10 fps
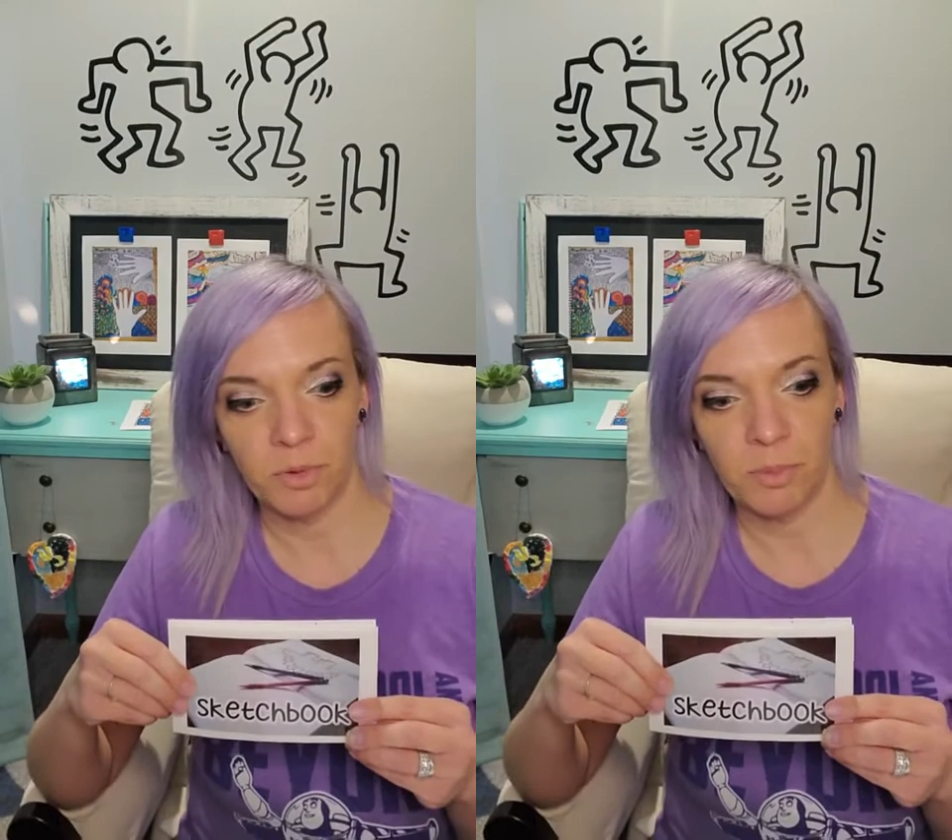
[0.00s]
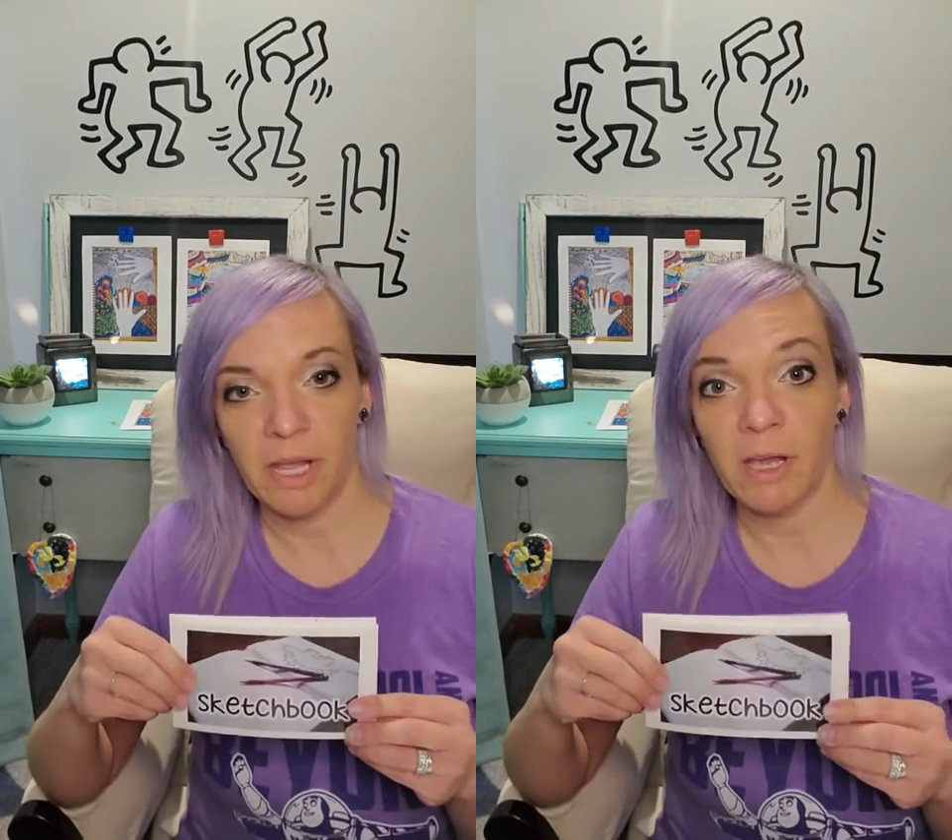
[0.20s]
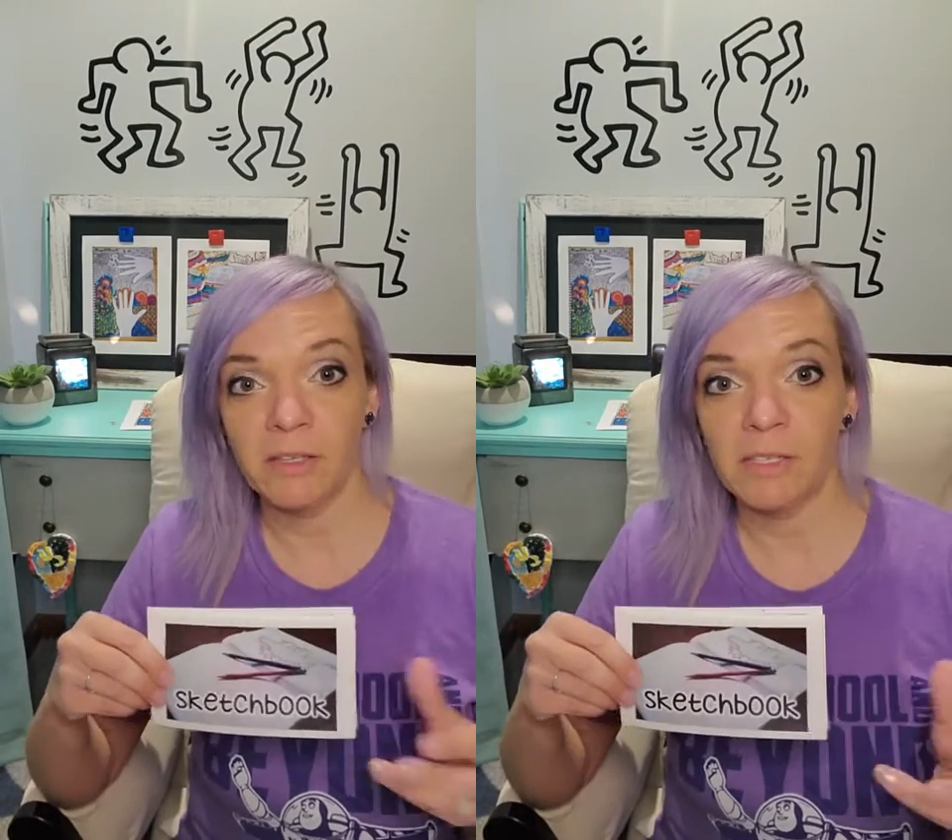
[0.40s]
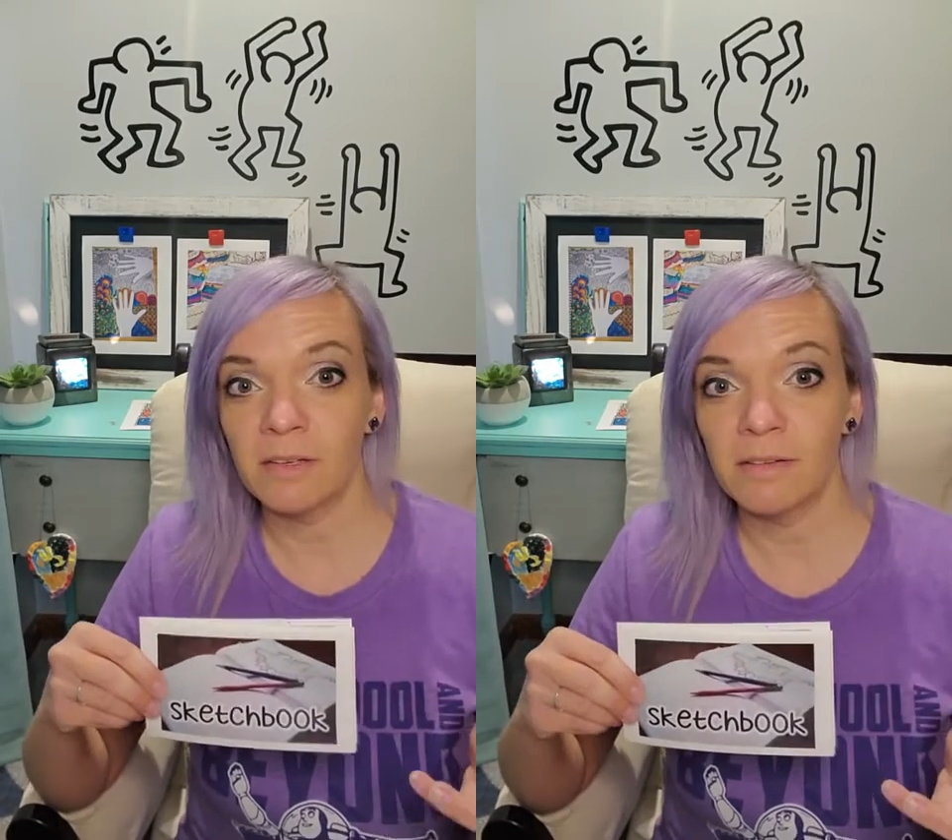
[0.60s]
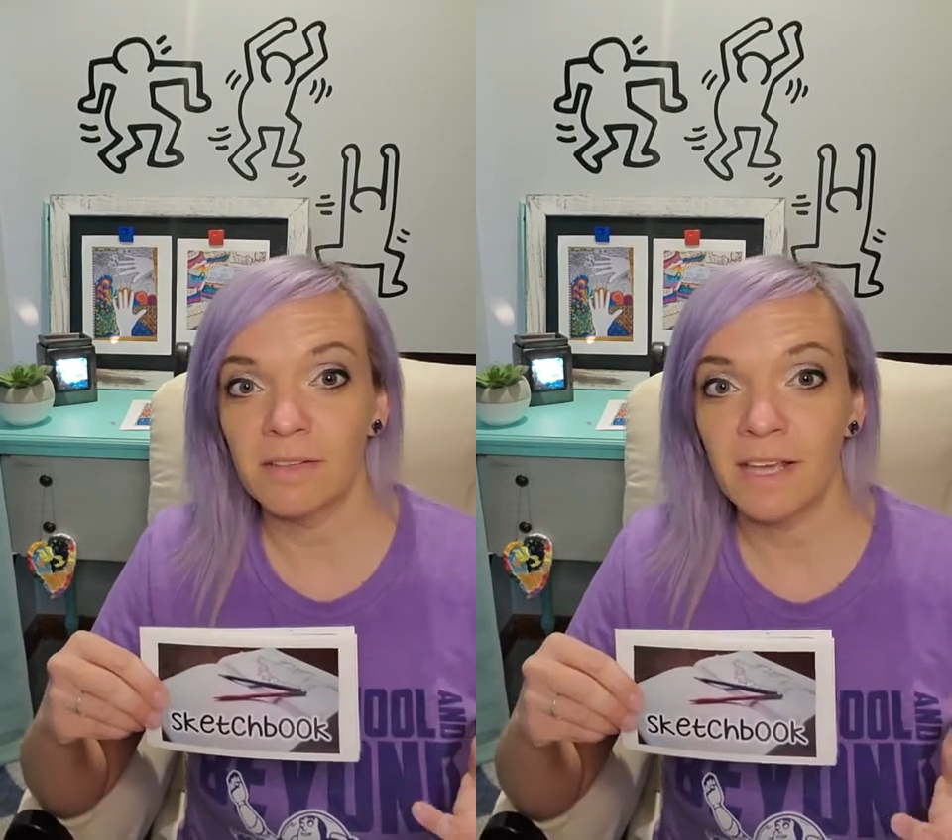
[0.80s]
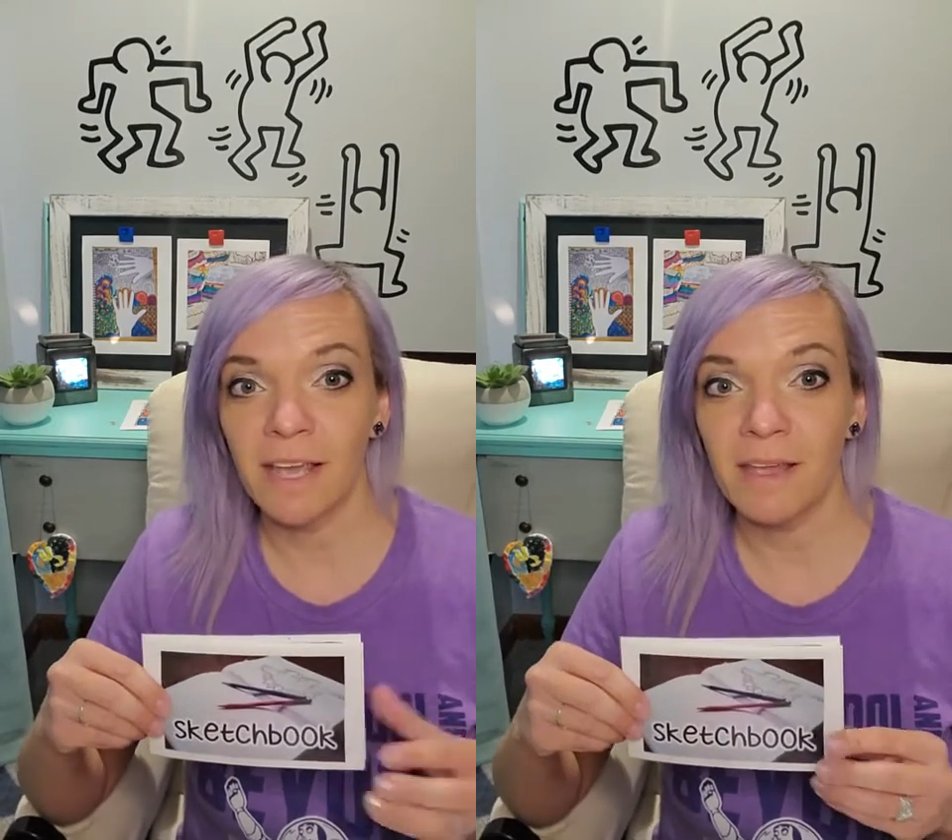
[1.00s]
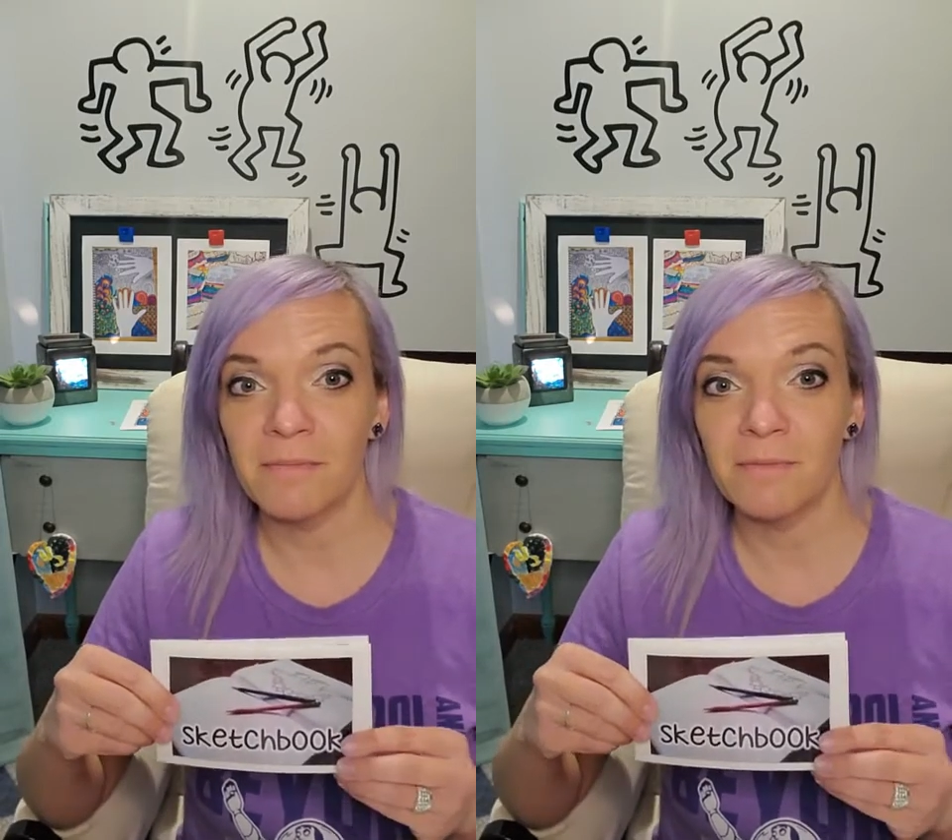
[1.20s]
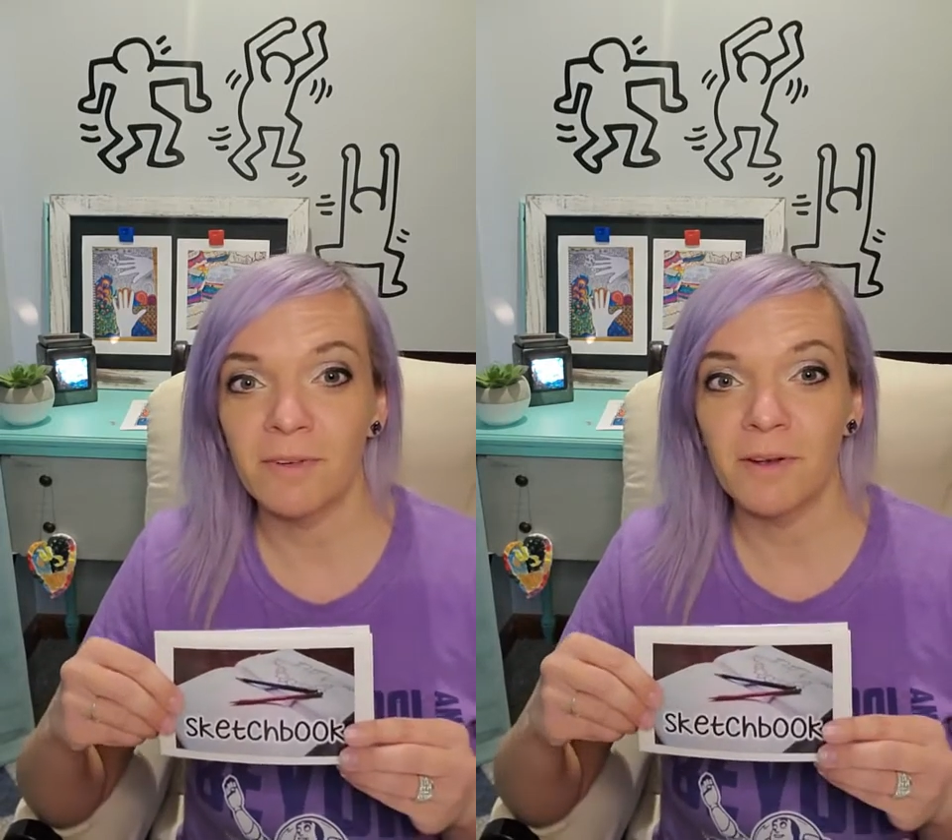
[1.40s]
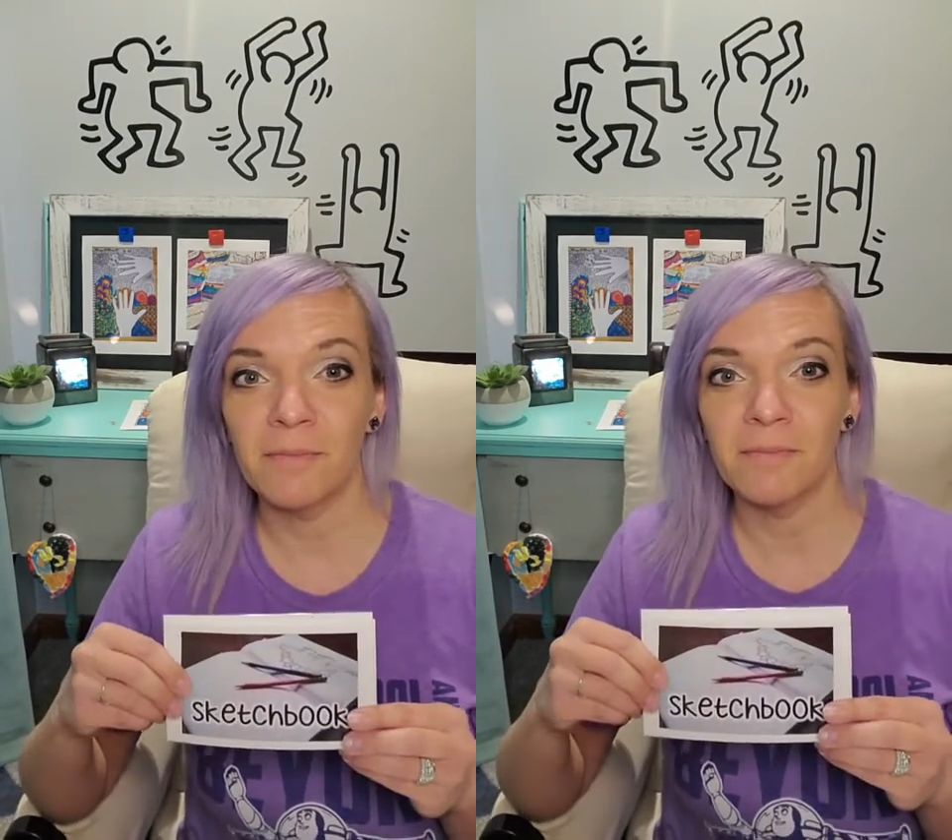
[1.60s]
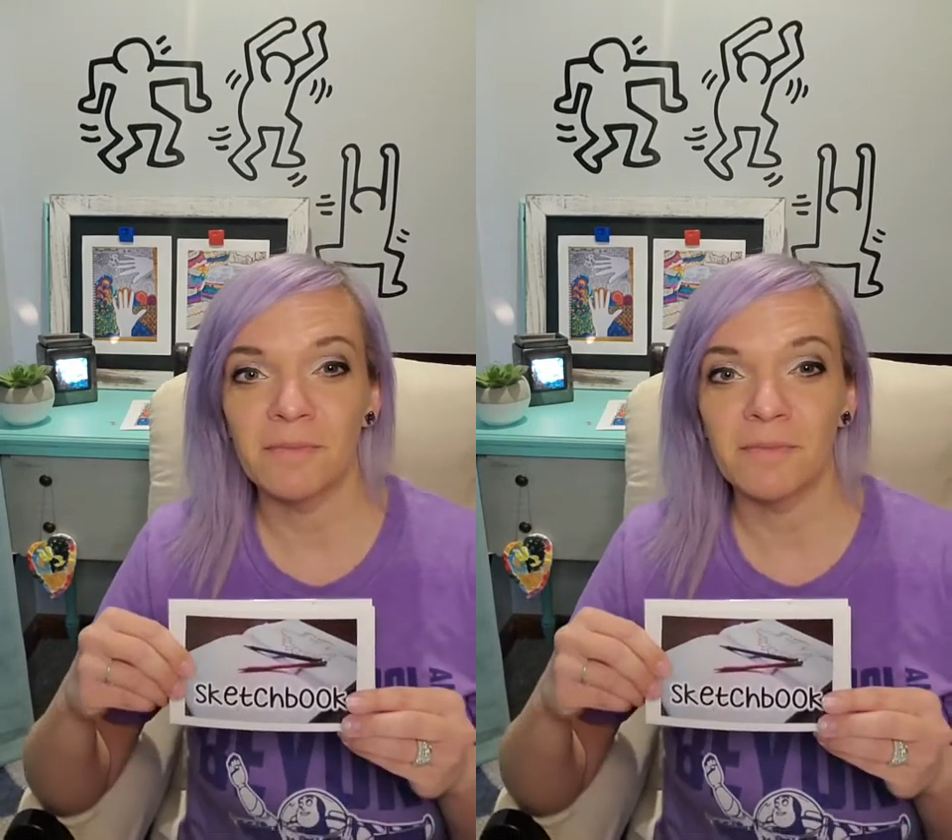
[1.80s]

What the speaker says: cousin came from